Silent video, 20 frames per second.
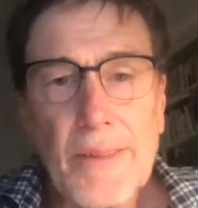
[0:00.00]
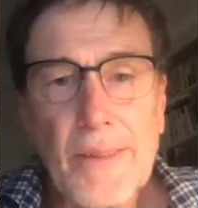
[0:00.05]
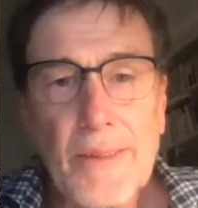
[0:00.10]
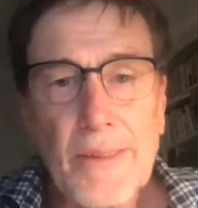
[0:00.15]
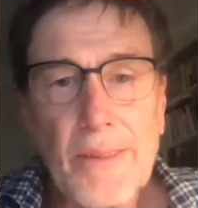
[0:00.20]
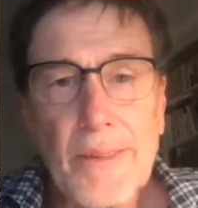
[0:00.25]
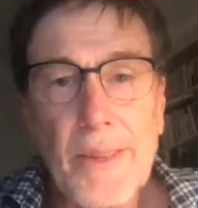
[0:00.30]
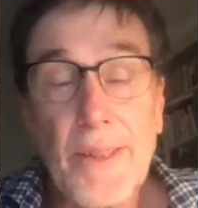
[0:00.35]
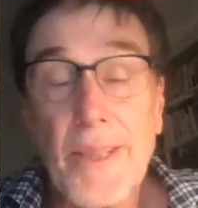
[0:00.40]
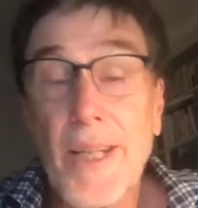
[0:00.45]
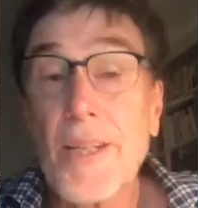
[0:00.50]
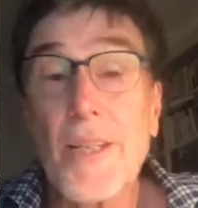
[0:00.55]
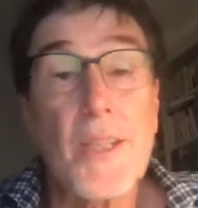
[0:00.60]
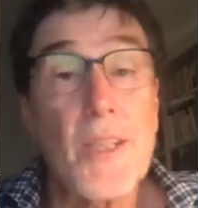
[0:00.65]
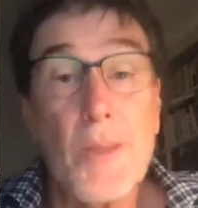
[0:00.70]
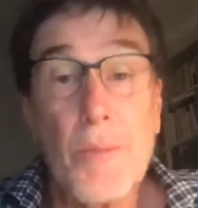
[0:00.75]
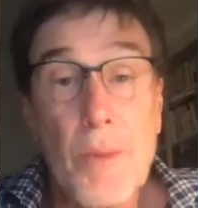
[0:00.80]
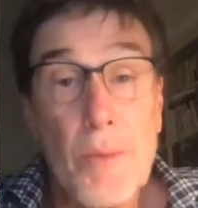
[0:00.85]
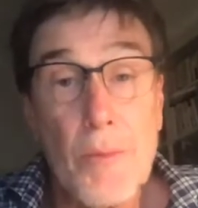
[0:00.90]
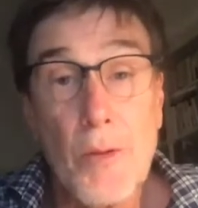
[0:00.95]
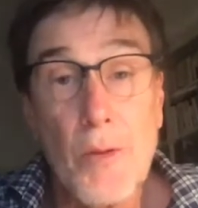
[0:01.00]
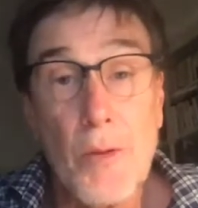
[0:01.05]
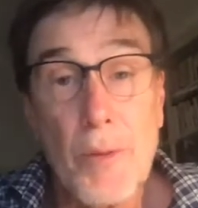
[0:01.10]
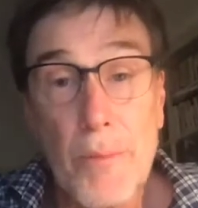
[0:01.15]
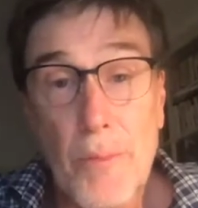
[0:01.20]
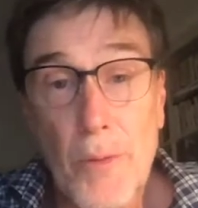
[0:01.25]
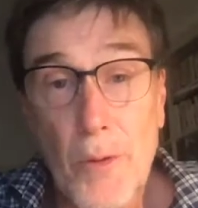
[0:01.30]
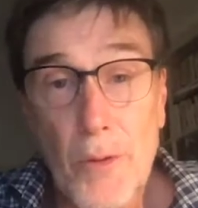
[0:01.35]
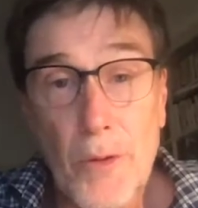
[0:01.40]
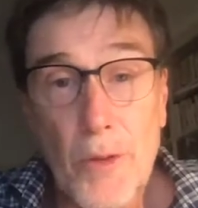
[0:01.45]
So nothing could be more
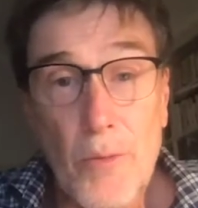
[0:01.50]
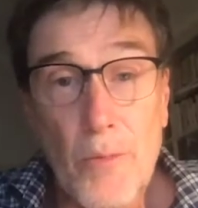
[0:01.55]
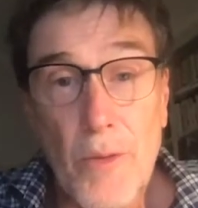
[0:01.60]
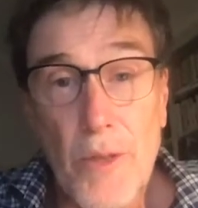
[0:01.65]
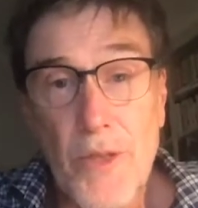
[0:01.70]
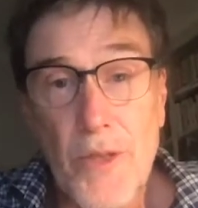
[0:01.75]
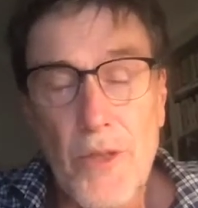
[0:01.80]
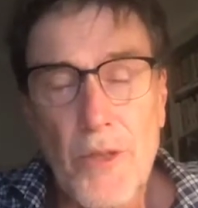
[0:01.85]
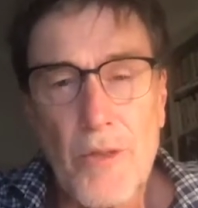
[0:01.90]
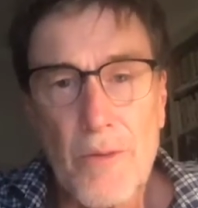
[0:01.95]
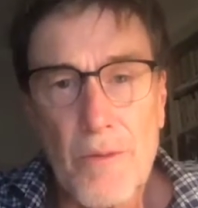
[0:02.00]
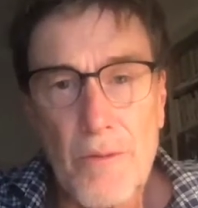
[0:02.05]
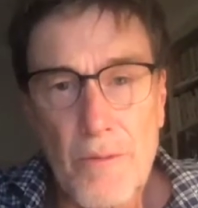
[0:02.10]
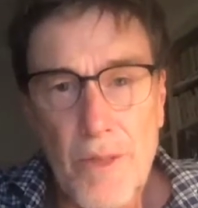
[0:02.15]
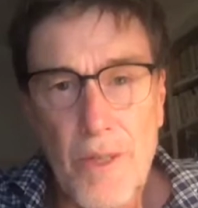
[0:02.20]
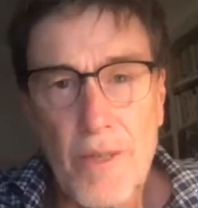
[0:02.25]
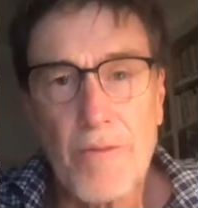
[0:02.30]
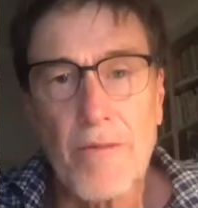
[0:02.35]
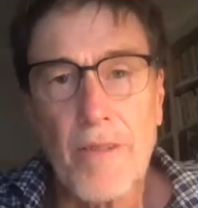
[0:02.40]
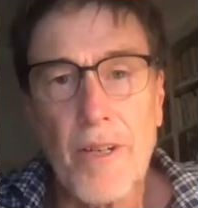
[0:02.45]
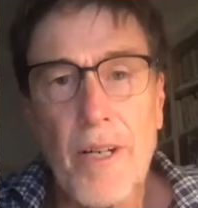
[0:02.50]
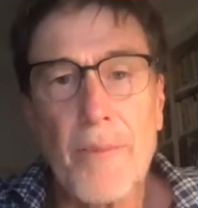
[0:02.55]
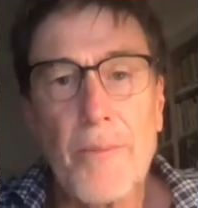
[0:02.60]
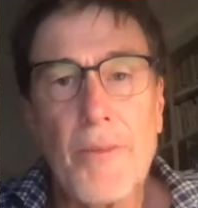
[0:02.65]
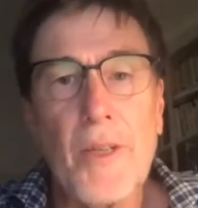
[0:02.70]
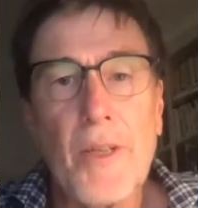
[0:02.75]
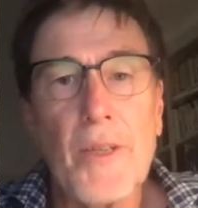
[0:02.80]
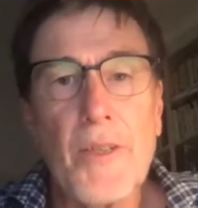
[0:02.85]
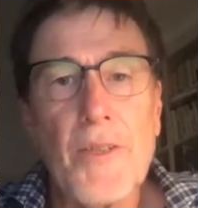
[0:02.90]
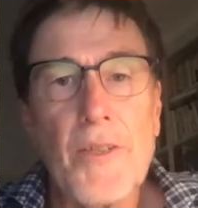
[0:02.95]
important once you reframe
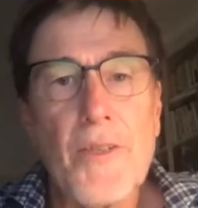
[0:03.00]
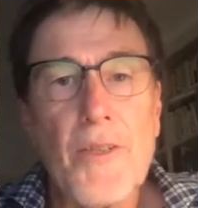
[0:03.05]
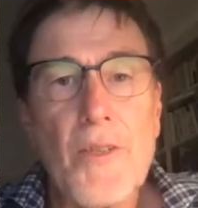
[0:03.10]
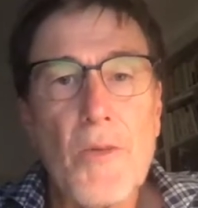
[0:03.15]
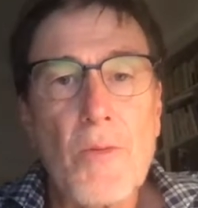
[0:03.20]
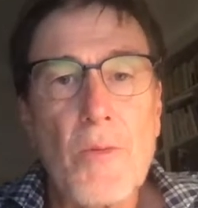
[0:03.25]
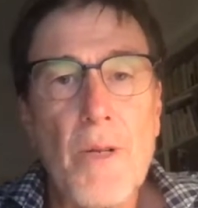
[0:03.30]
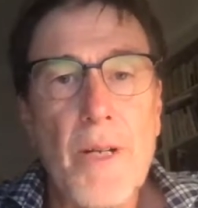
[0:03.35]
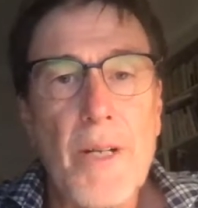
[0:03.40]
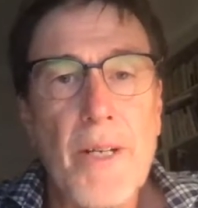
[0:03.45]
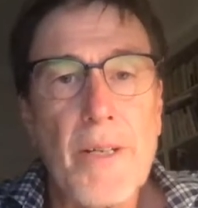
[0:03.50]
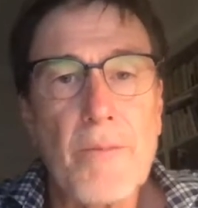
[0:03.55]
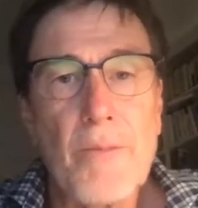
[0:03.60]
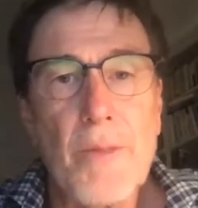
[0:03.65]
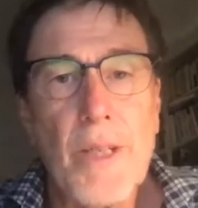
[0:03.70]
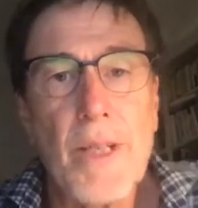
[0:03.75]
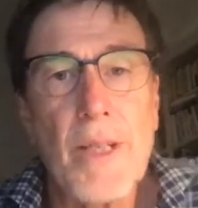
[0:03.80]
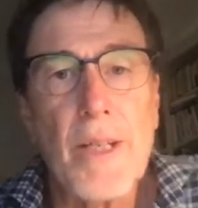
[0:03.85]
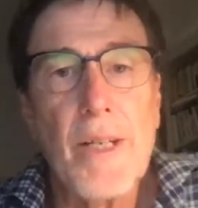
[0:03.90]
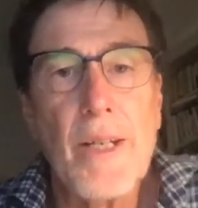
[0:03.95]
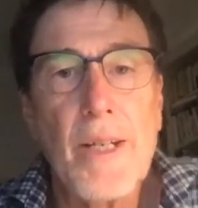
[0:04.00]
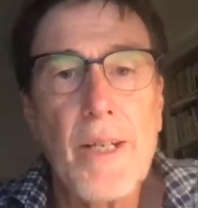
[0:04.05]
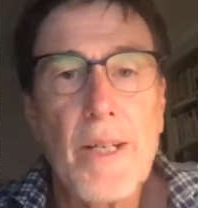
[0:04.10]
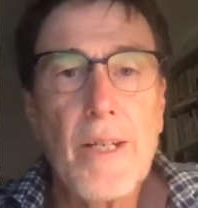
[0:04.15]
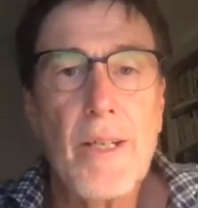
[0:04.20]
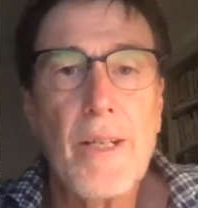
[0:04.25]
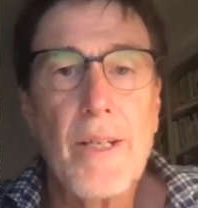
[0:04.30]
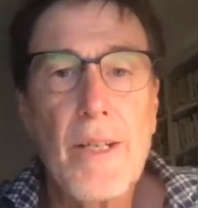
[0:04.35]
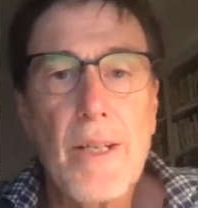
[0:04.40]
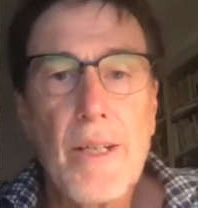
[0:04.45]
knowledge this way. And
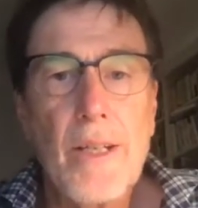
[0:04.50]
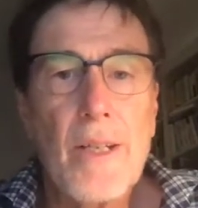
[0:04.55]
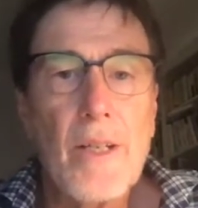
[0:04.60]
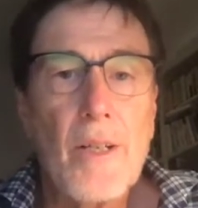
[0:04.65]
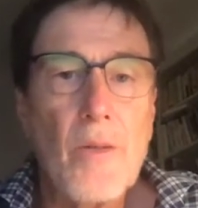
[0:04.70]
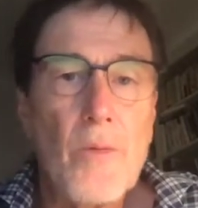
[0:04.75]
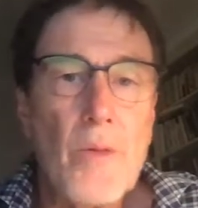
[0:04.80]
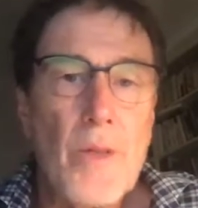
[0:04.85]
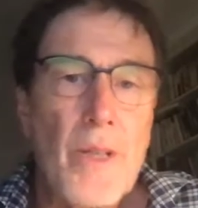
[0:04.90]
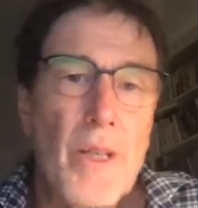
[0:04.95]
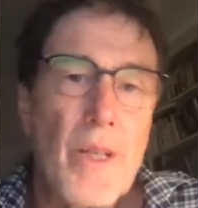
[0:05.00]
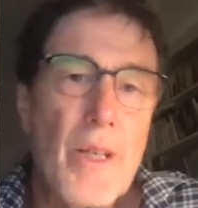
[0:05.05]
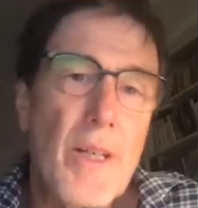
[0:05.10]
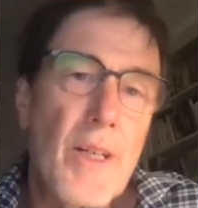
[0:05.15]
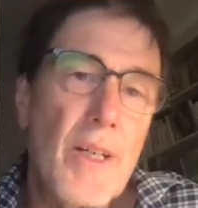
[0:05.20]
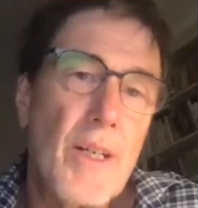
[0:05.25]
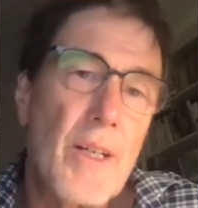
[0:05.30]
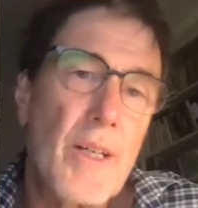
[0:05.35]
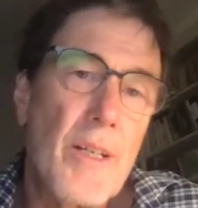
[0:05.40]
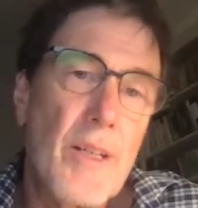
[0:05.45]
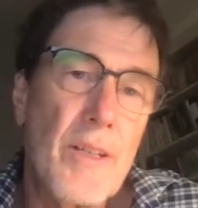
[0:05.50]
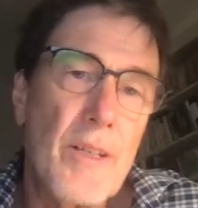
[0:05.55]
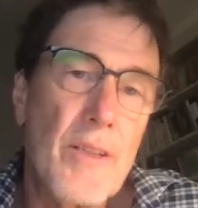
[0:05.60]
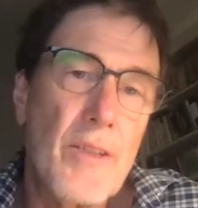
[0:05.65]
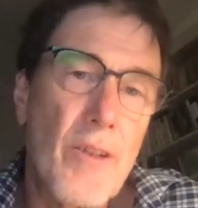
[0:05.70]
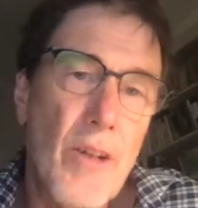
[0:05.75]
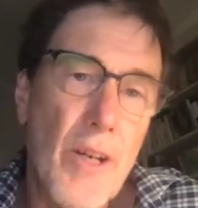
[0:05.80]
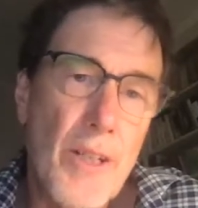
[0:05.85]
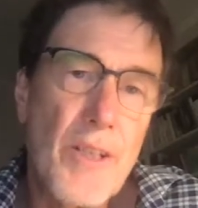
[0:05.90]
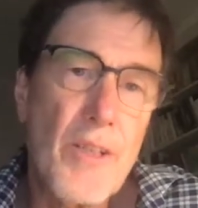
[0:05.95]
we
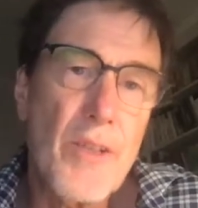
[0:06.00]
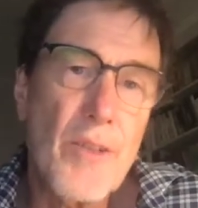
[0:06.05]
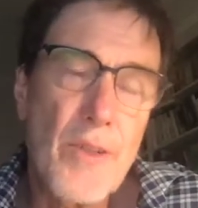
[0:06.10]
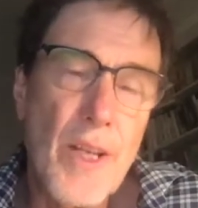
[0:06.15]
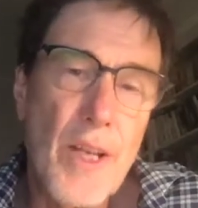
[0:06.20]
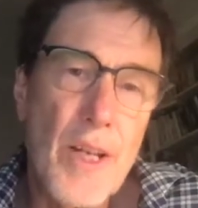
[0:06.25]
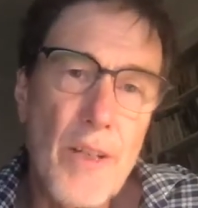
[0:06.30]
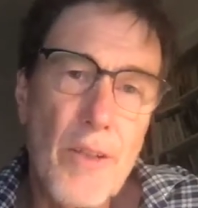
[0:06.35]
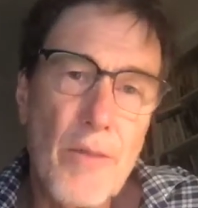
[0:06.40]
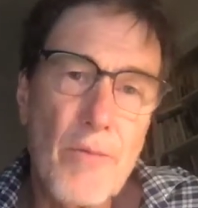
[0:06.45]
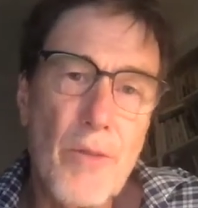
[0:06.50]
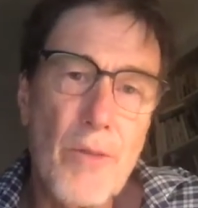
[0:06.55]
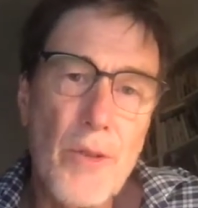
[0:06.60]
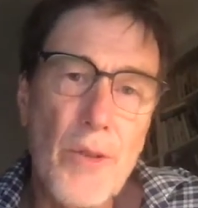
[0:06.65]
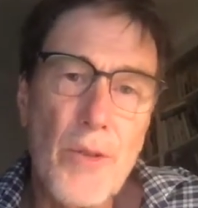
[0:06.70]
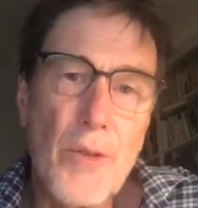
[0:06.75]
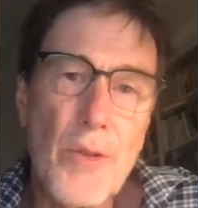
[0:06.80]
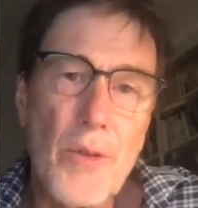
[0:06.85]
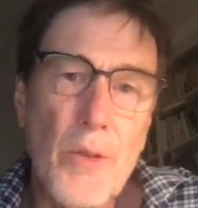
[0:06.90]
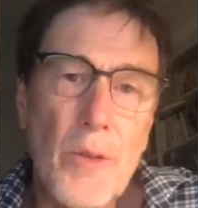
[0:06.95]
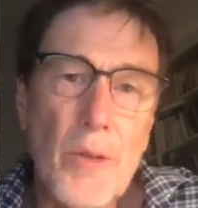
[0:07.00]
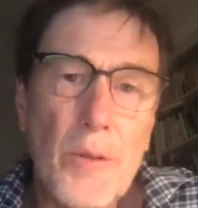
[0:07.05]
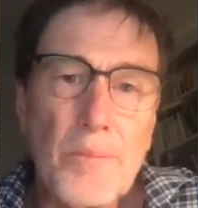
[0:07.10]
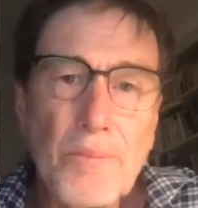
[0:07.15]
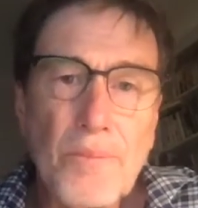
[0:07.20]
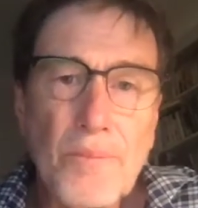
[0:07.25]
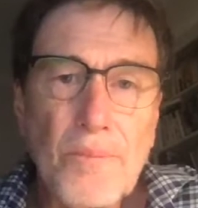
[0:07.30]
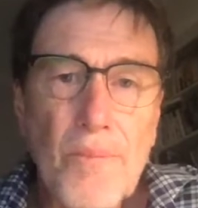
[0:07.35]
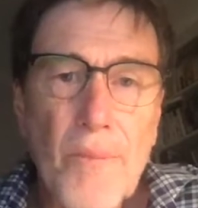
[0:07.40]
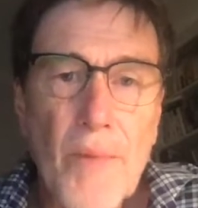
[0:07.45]
tried to do that in the first talk.
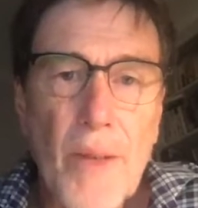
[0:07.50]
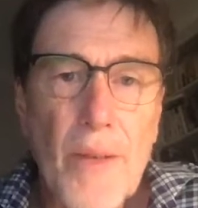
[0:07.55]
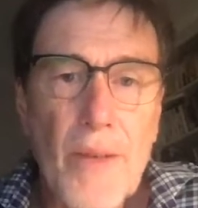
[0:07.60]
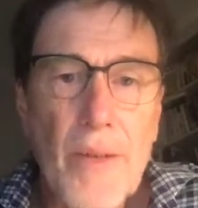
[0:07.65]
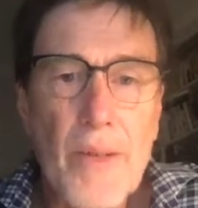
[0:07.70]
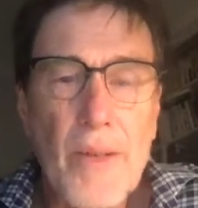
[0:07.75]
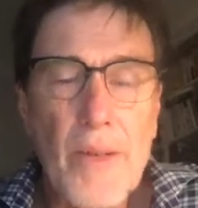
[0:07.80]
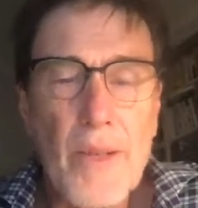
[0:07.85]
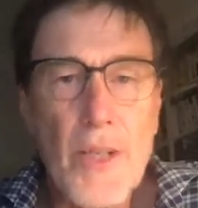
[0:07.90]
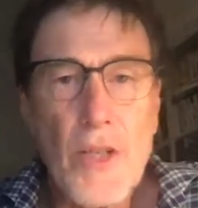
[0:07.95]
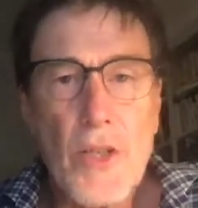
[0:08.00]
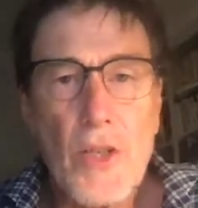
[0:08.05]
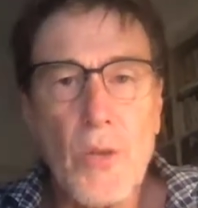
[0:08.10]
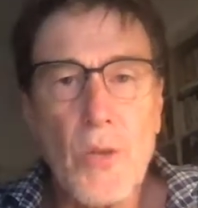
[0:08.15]
This